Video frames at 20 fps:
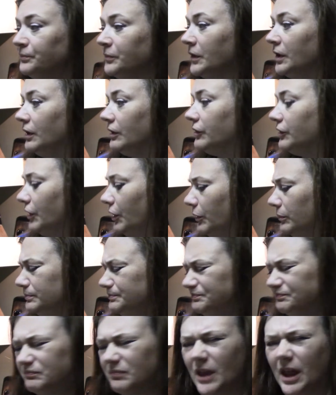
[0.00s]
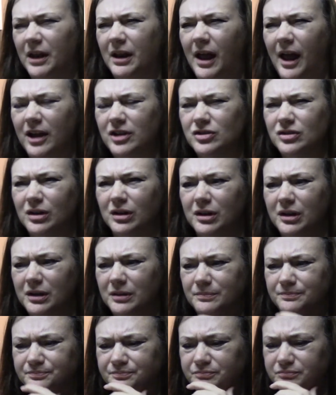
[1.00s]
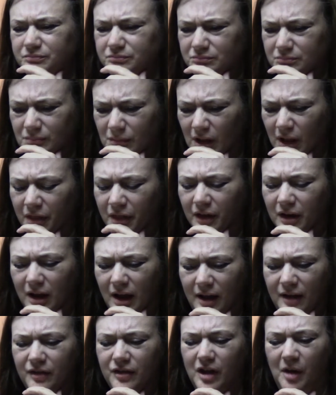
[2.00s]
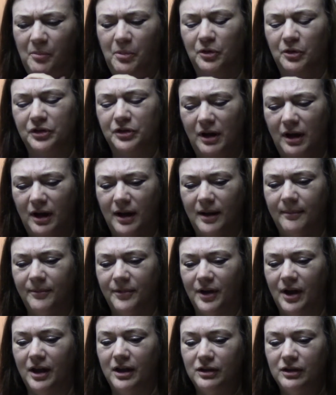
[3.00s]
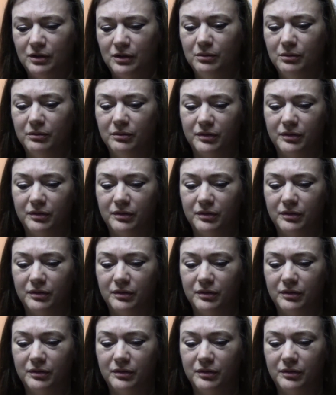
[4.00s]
So And actually, the last couple times I used